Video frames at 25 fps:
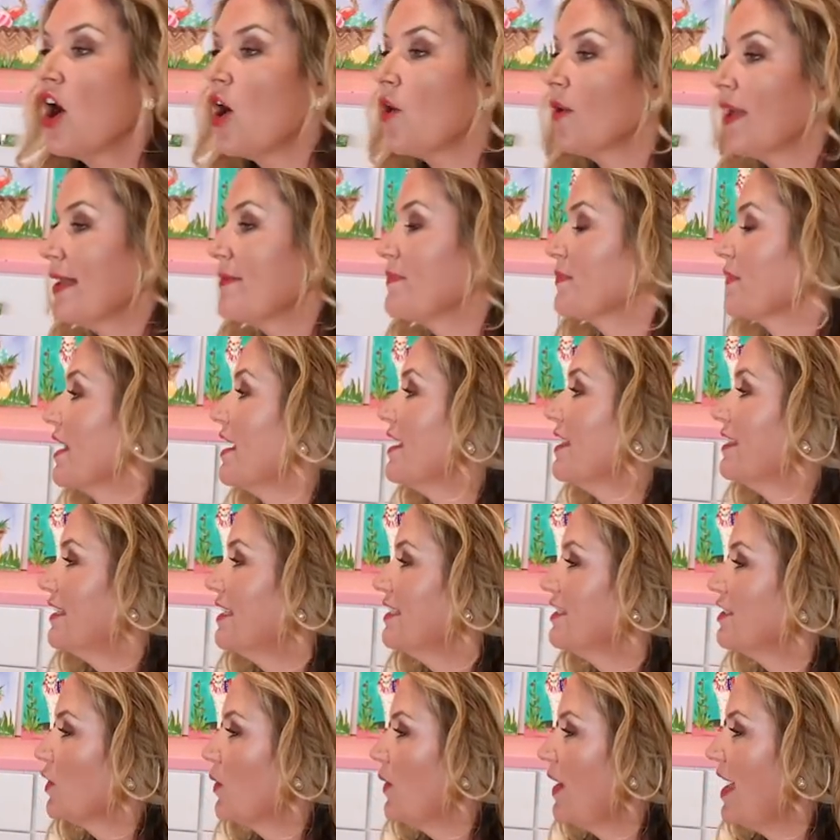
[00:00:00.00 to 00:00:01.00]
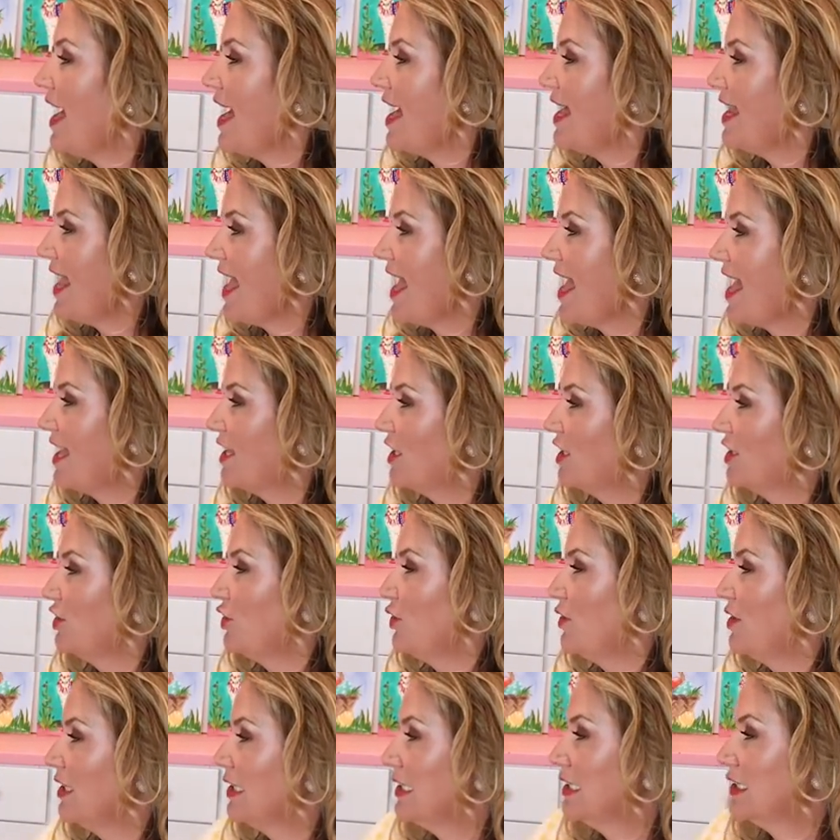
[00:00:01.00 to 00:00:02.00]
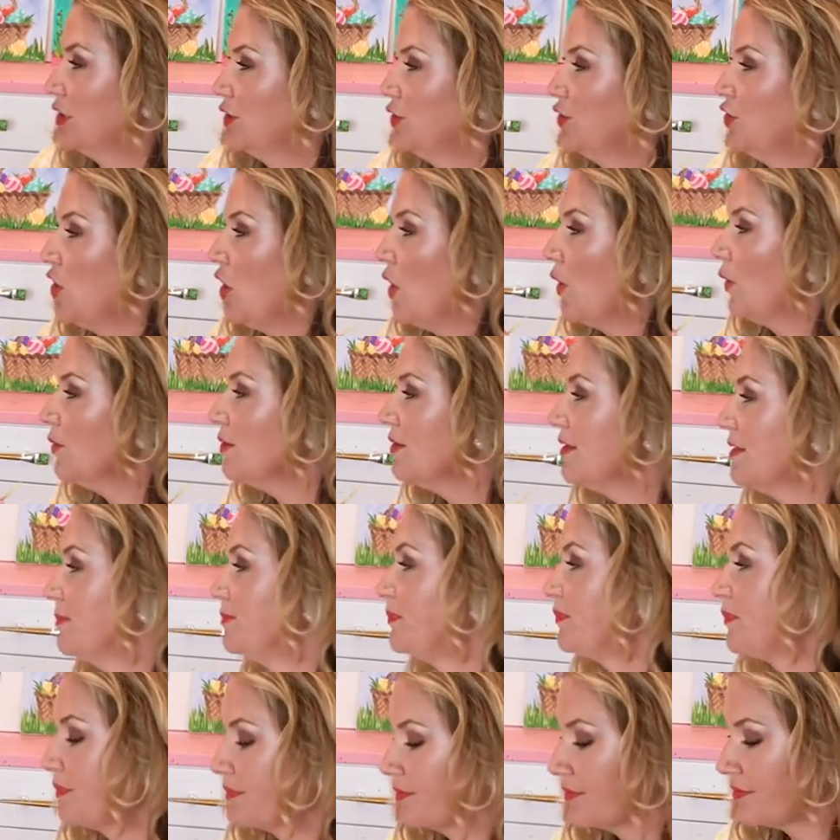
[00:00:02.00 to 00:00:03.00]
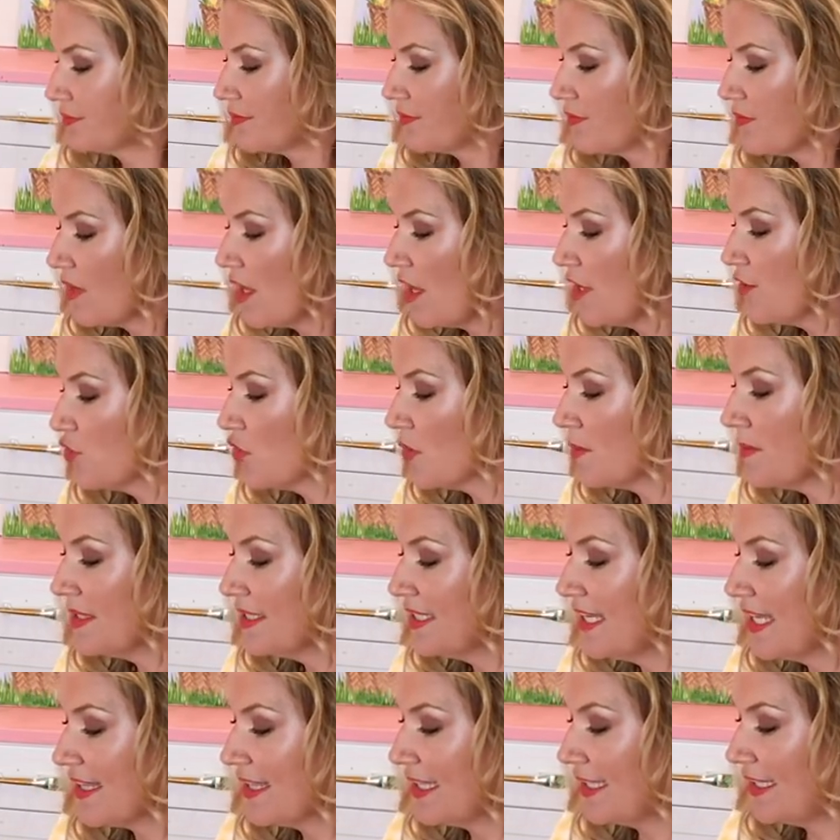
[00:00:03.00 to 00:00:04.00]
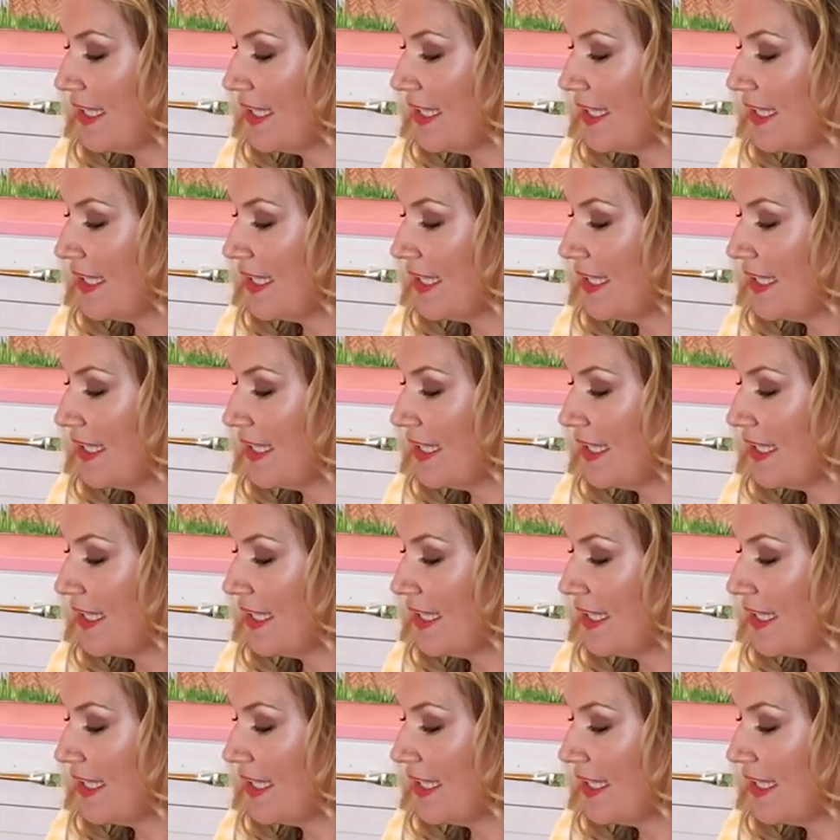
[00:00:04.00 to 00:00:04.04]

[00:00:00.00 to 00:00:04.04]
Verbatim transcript: Okay, let's go ahead and do the little nose. So I'm gonna take